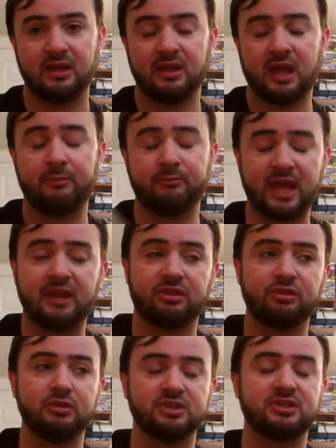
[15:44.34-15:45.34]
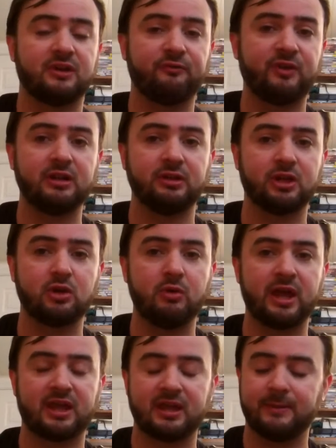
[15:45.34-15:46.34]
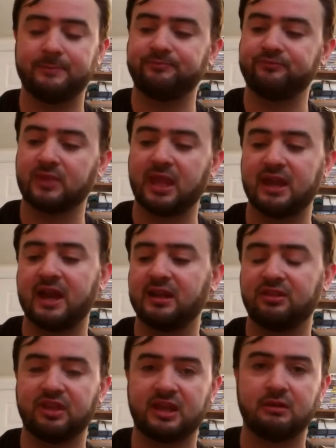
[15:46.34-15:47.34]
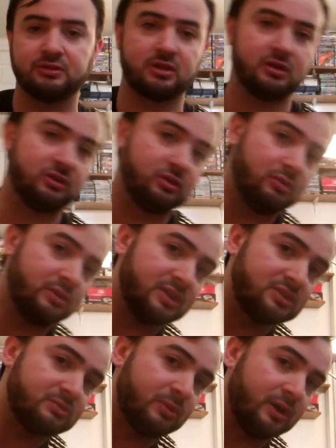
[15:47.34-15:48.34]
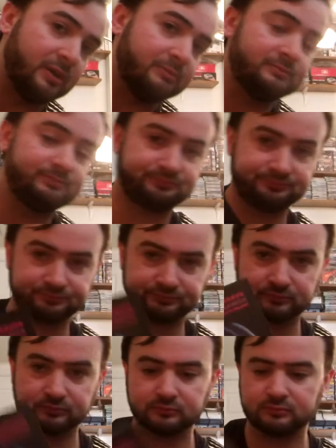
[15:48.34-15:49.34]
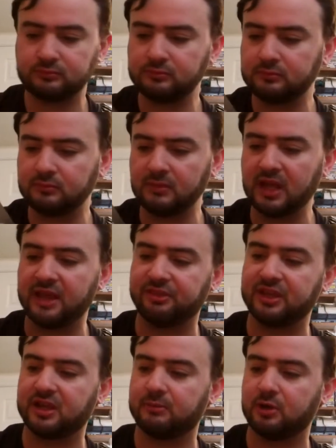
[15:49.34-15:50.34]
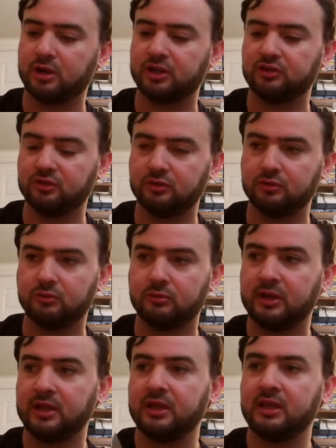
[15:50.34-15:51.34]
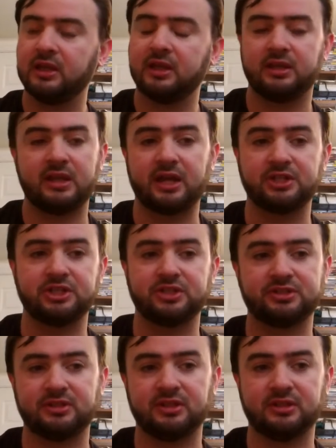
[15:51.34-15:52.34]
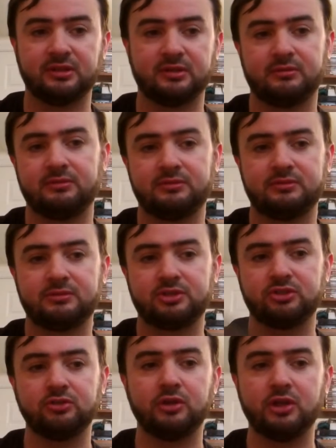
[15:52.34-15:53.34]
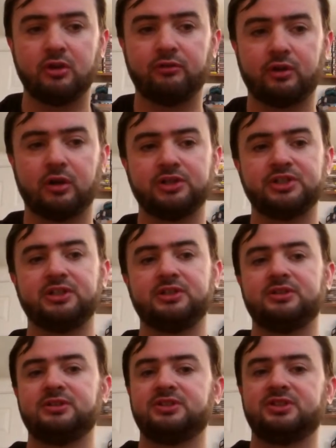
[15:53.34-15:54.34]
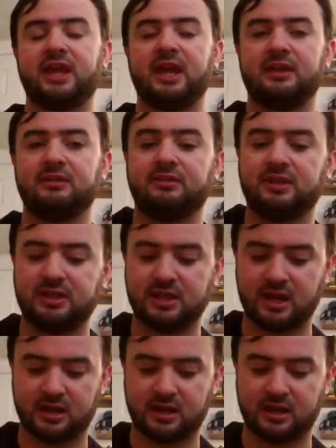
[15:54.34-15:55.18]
I'm getting through this stuff fairly quick, and I didn't think I was gonna do this, but I think I'm gonna do not just the studio versions and the